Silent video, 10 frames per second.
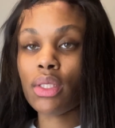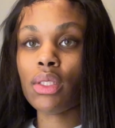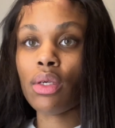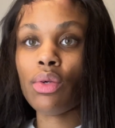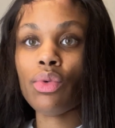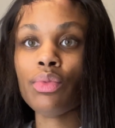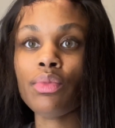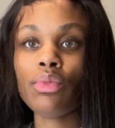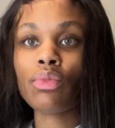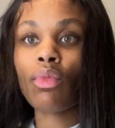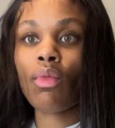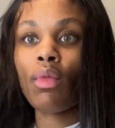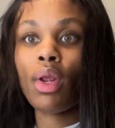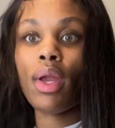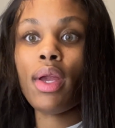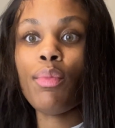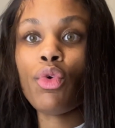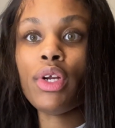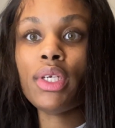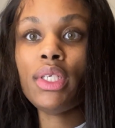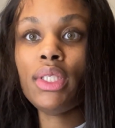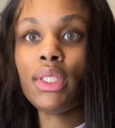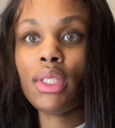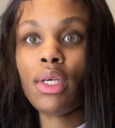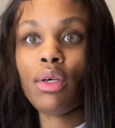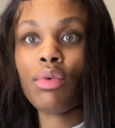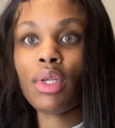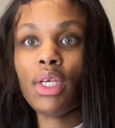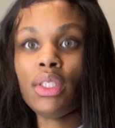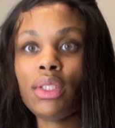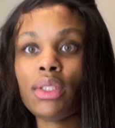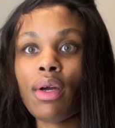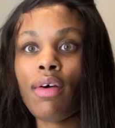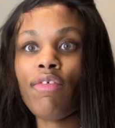So a more detailed install